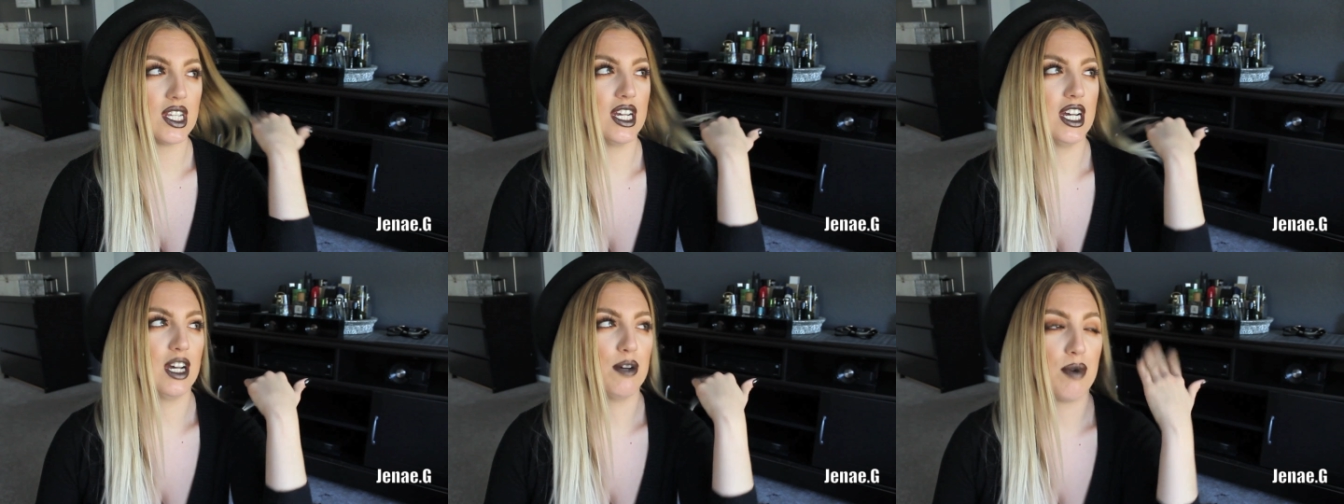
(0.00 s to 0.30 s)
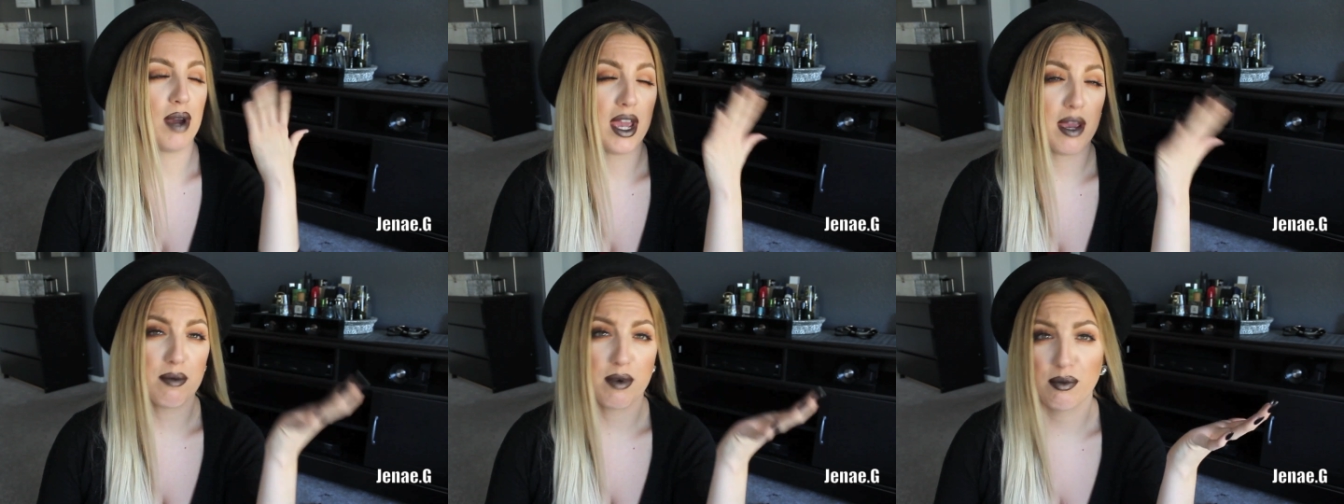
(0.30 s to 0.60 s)
Um,
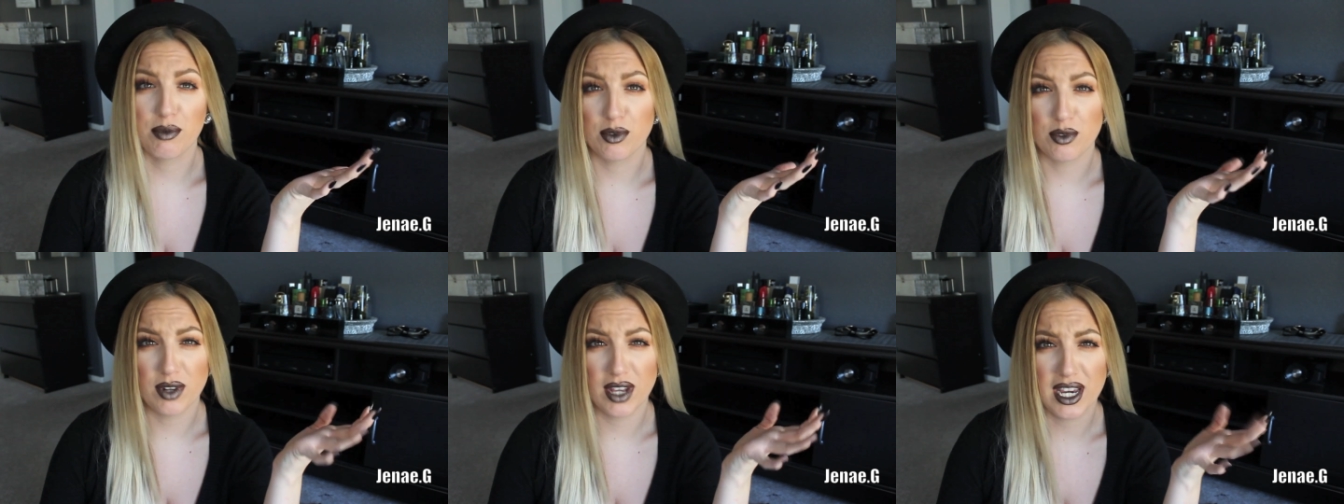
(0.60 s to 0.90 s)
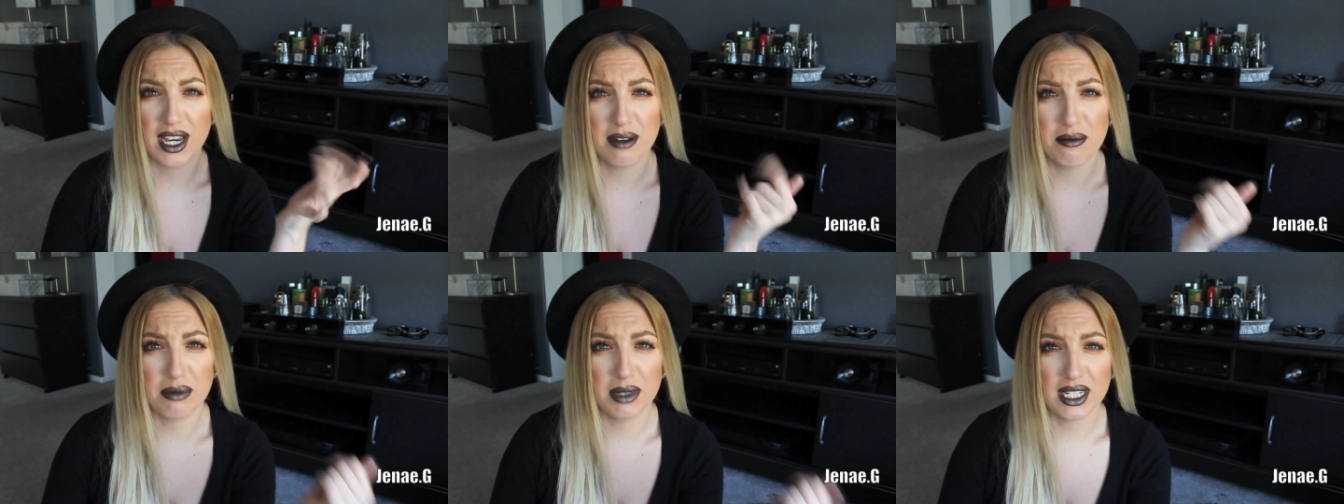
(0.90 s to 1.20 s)
I am a
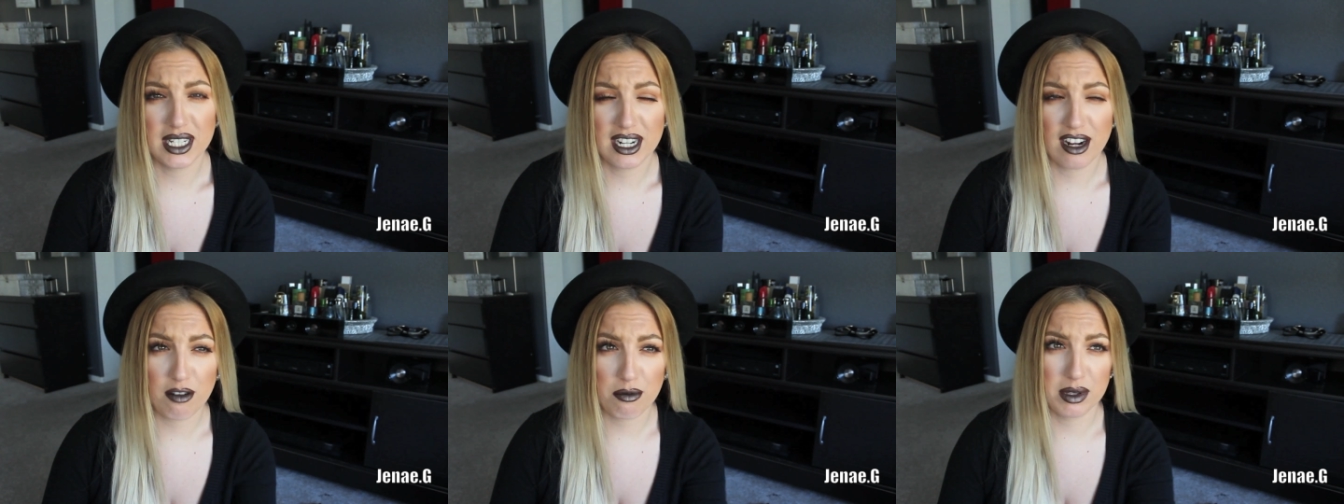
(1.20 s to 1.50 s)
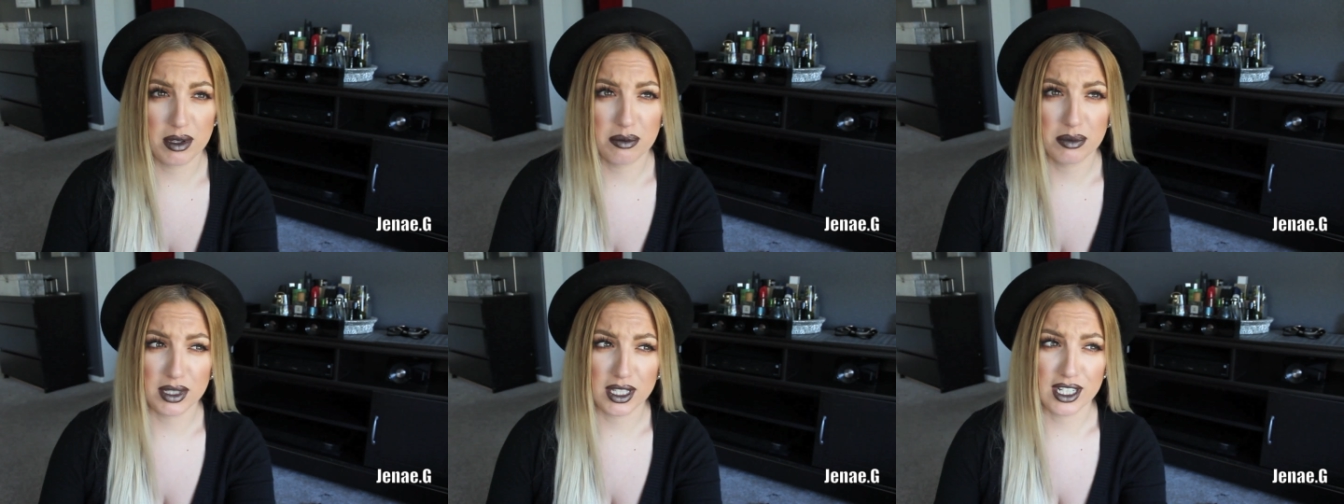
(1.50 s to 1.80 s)
brunette, but I've
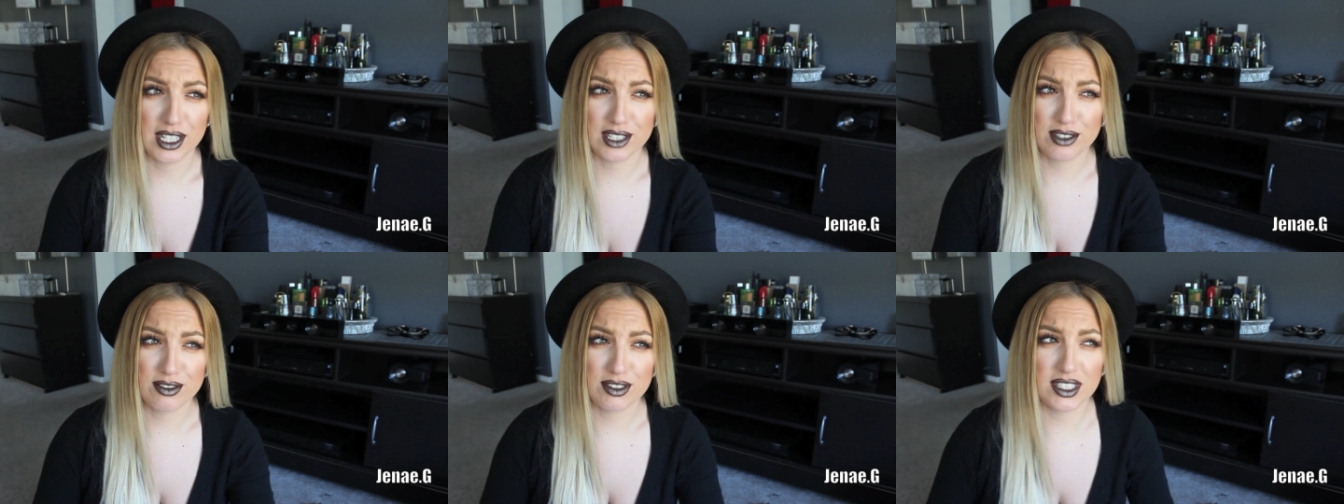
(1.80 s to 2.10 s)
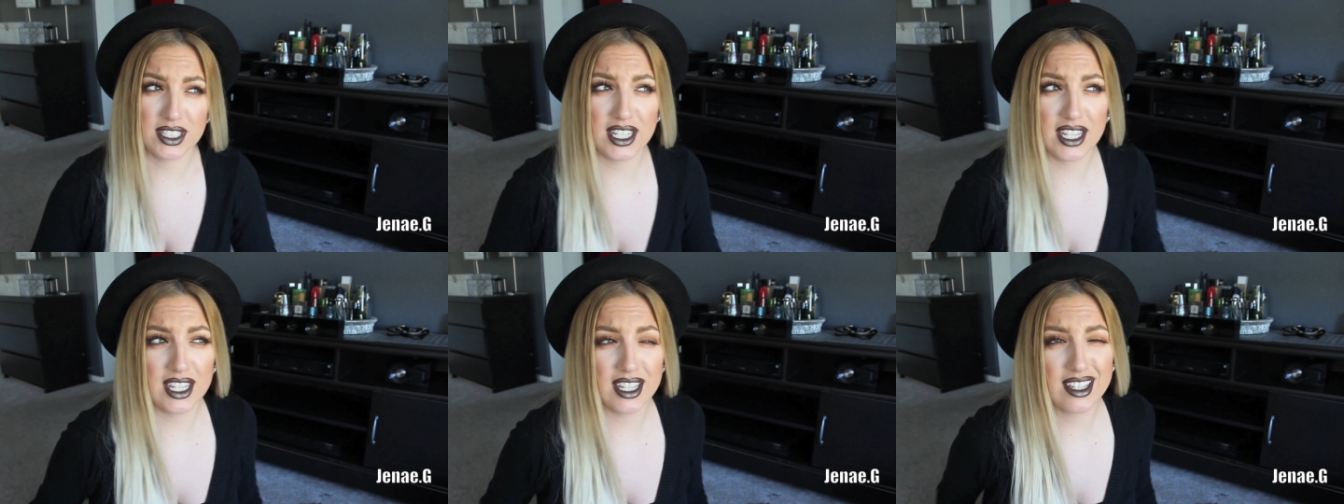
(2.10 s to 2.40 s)
been blonde
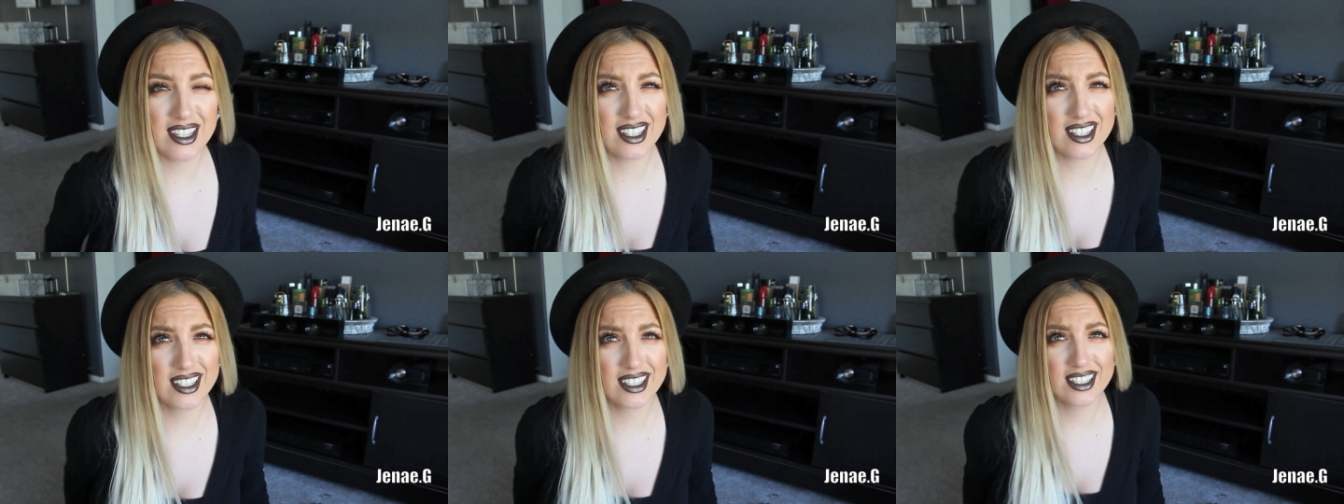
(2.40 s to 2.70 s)
for like,